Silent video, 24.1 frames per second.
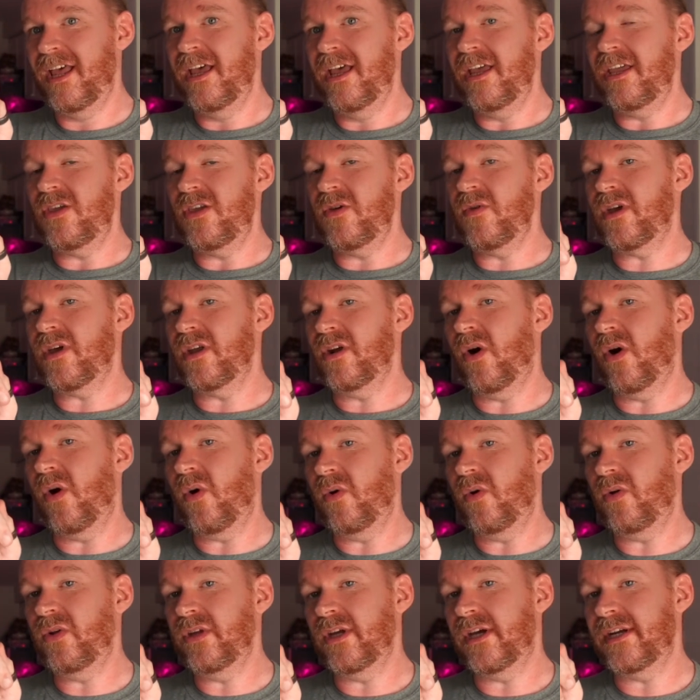You can
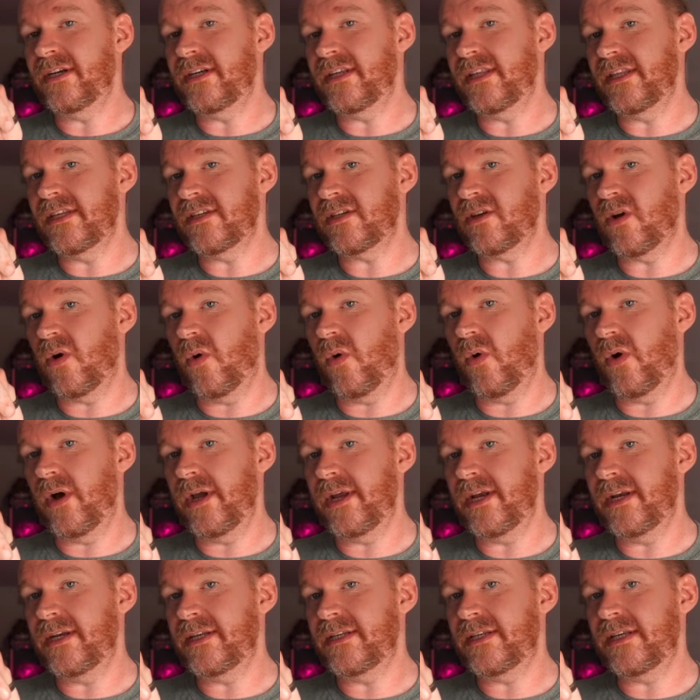hold on to this
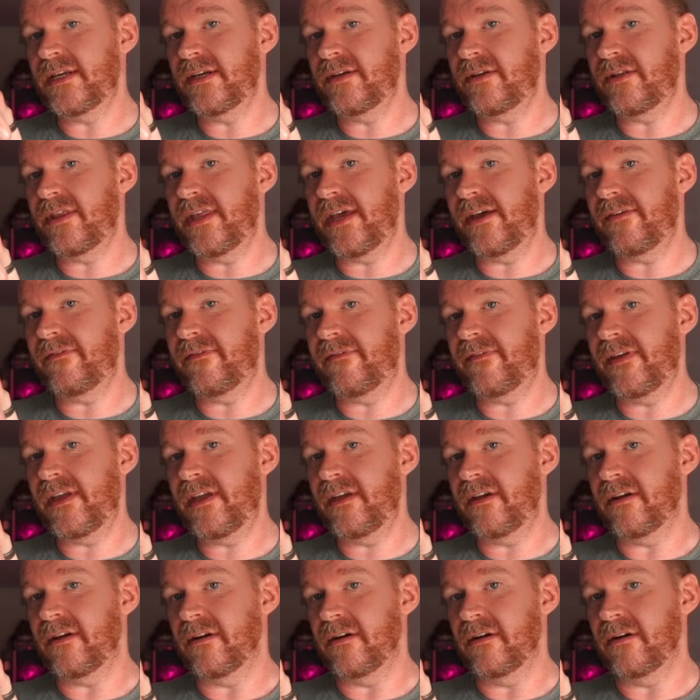coin until that
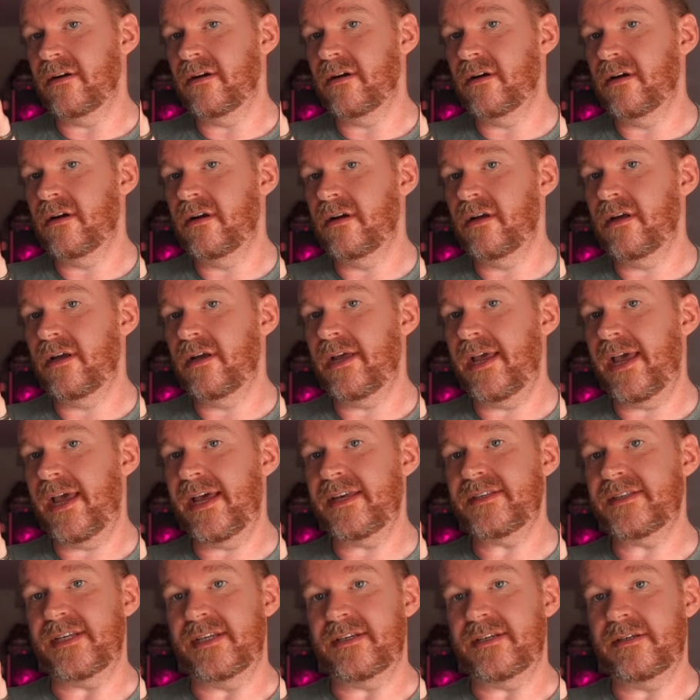finger
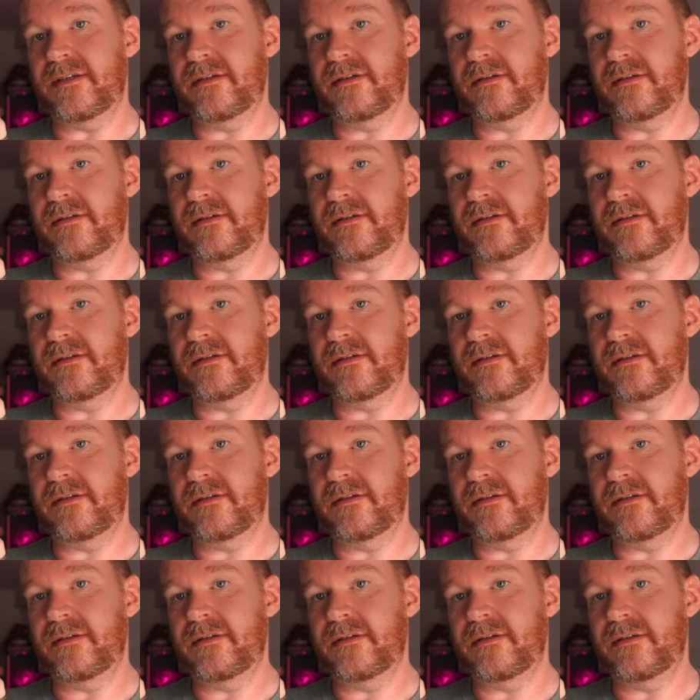has it.